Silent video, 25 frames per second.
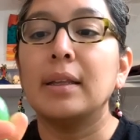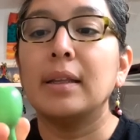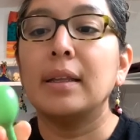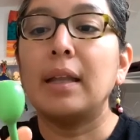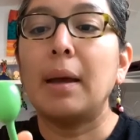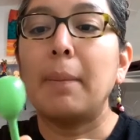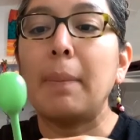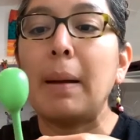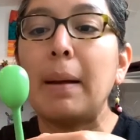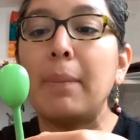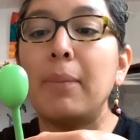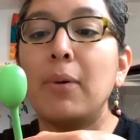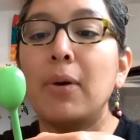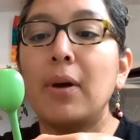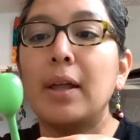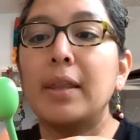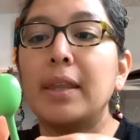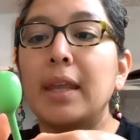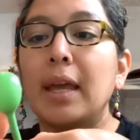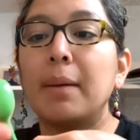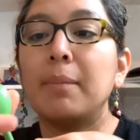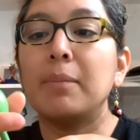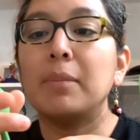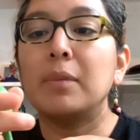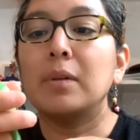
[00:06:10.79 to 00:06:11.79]
the bubble,
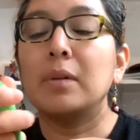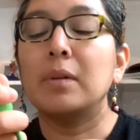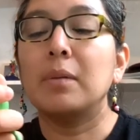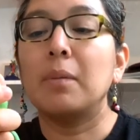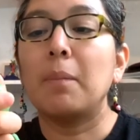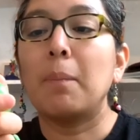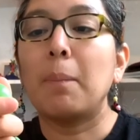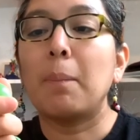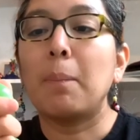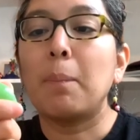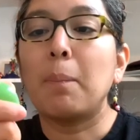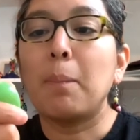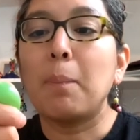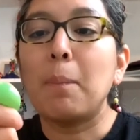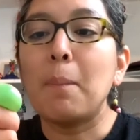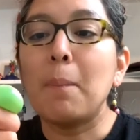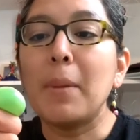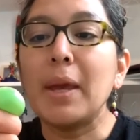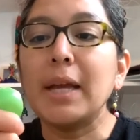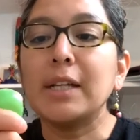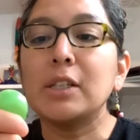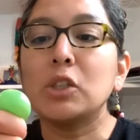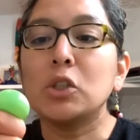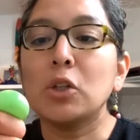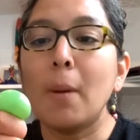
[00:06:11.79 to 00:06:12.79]
and then
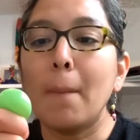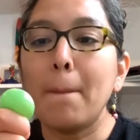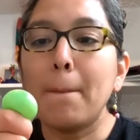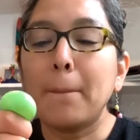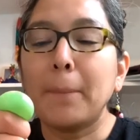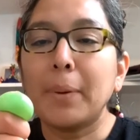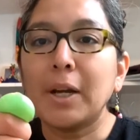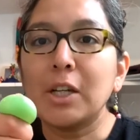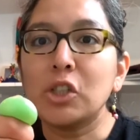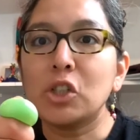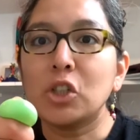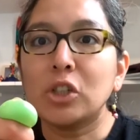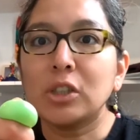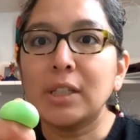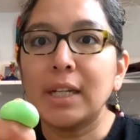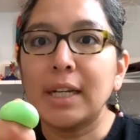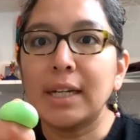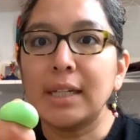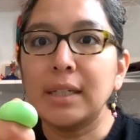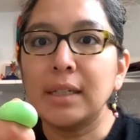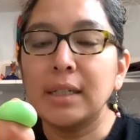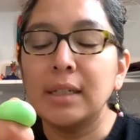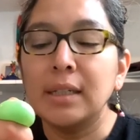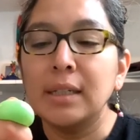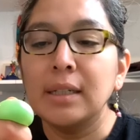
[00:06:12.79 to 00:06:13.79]
make some pressure
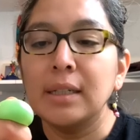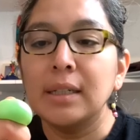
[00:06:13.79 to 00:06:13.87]
there.